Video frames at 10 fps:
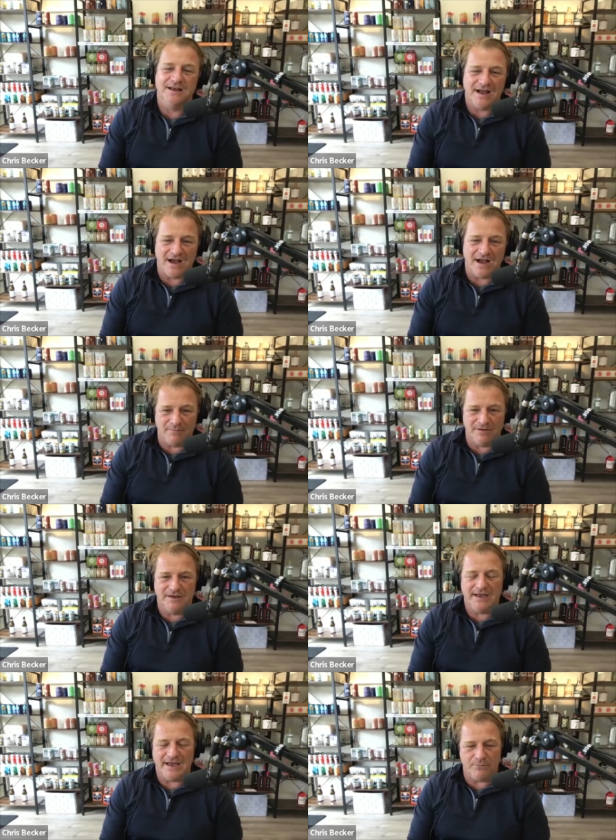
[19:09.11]
Mm. Um,
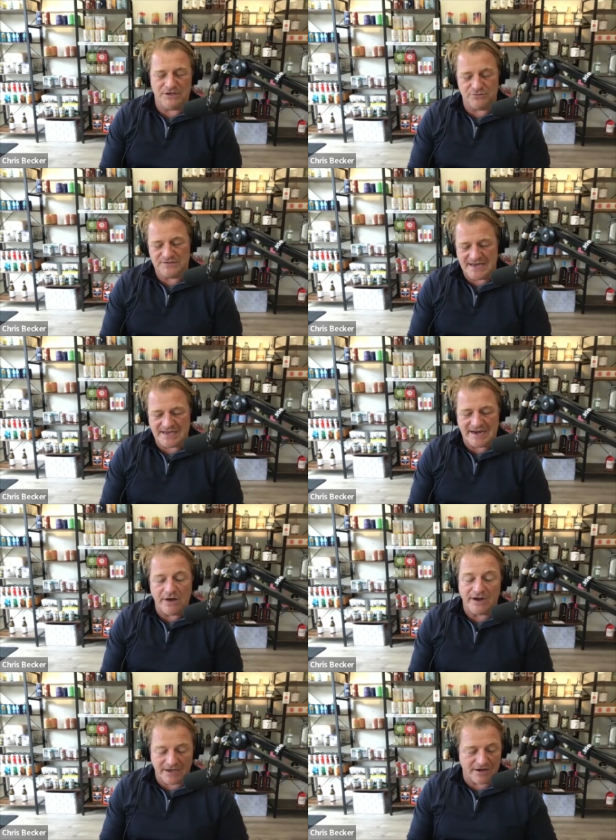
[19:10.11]
and when you take it
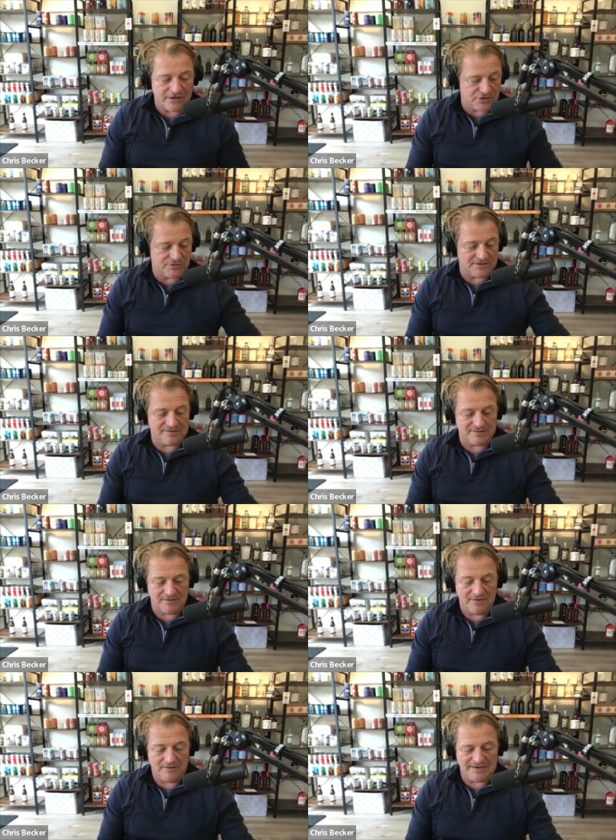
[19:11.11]
out, I kind of joke it's
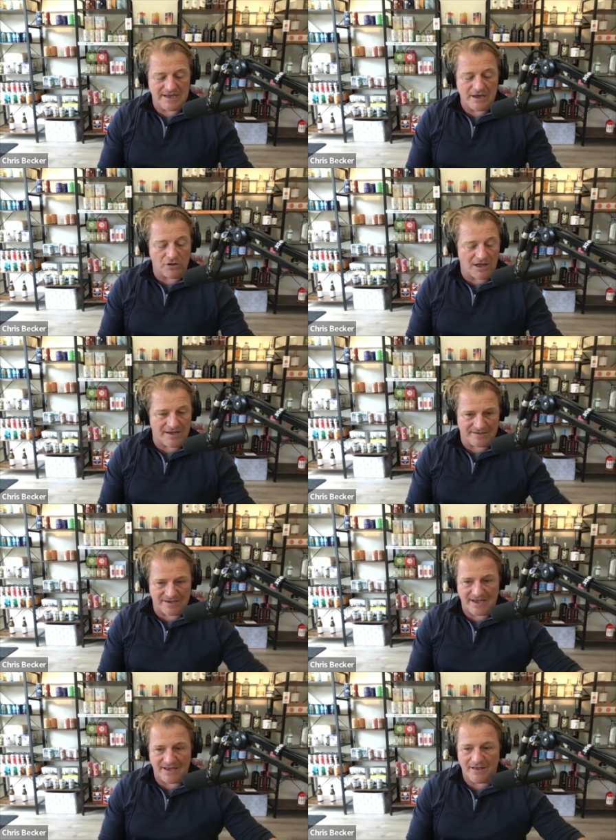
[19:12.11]
de-alkalizing
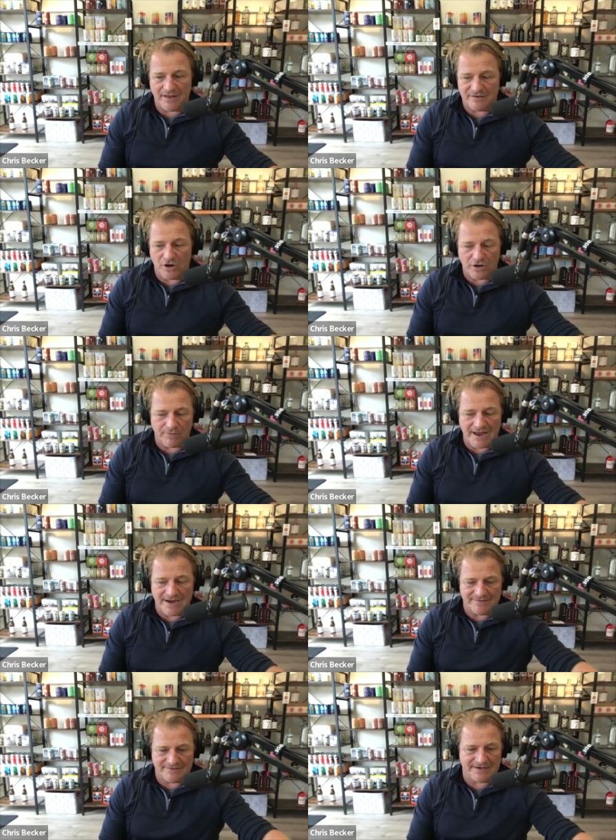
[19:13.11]
a, a, dark red
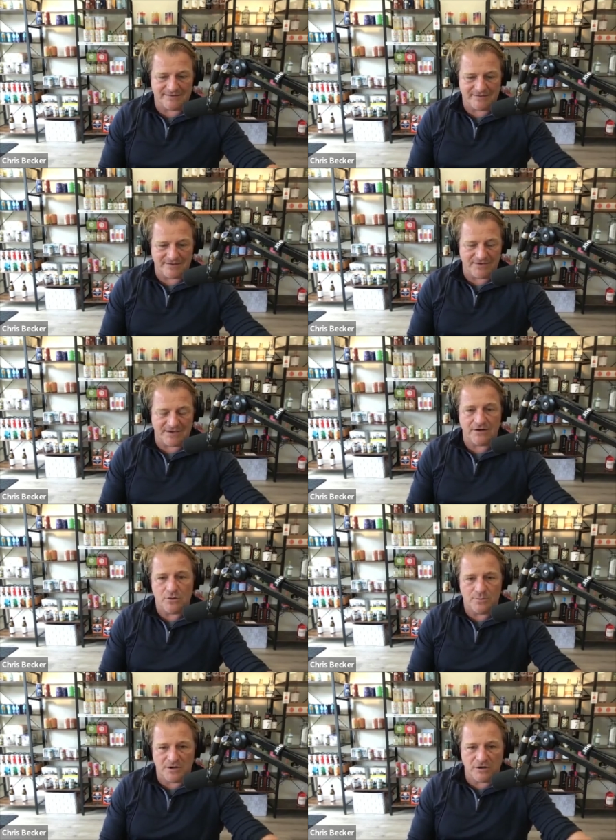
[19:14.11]
is like giving it
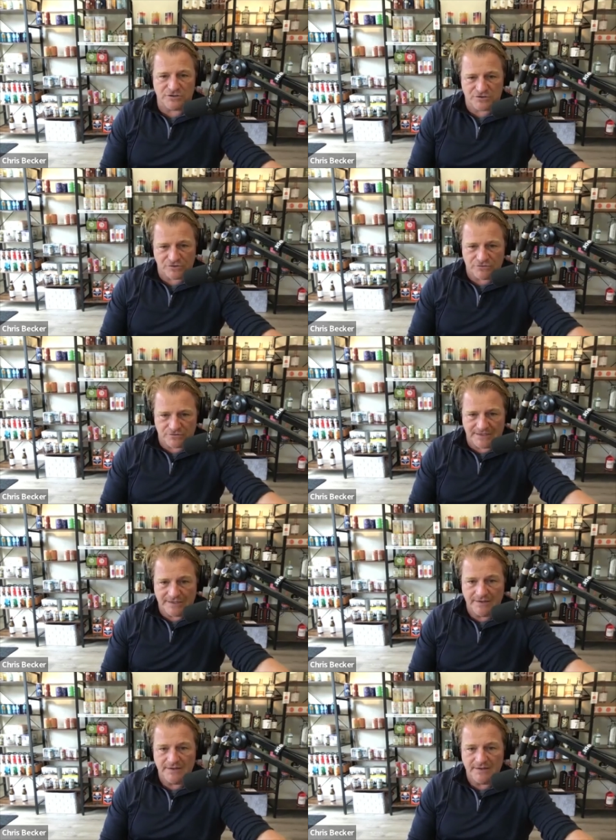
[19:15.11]
open heart surgery.